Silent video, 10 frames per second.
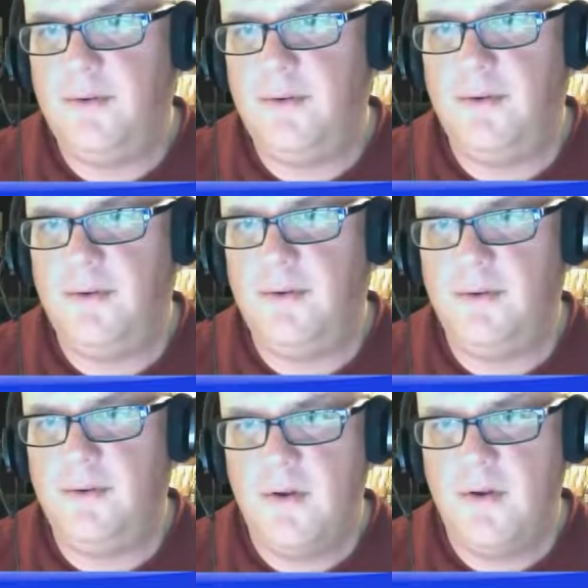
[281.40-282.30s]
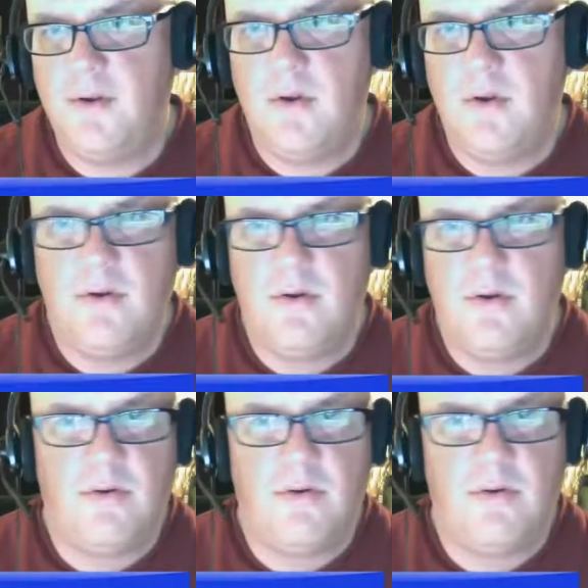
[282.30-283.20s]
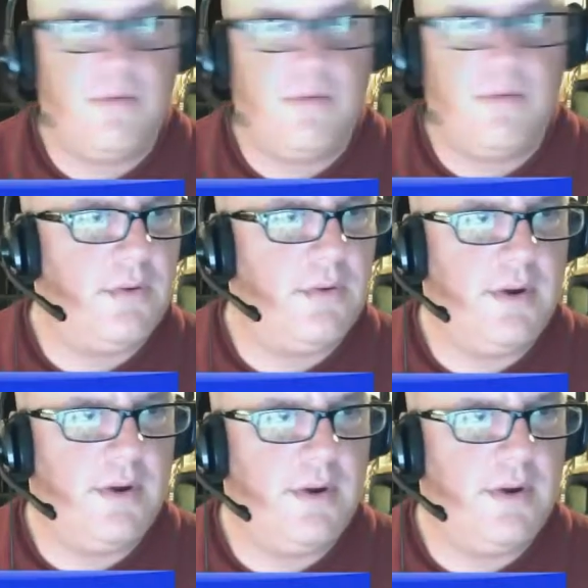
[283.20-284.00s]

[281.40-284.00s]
No one is speaking in this clip.